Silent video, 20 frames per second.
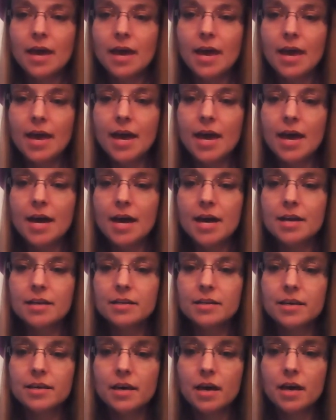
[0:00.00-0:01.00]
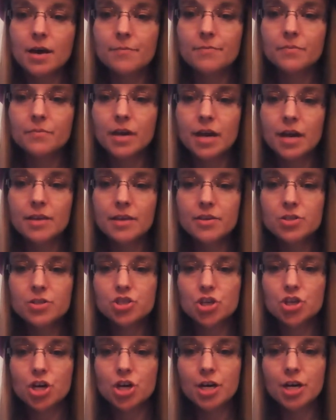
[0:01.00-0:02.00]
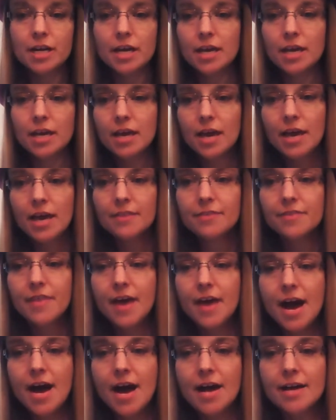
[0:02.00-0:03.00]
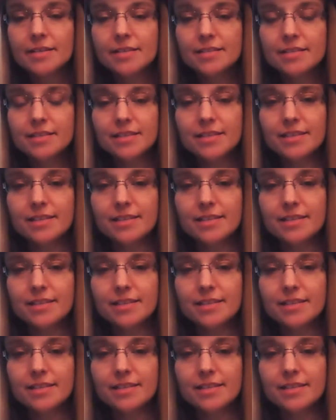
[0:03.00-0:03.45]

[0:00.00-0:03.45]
and kind of the journey that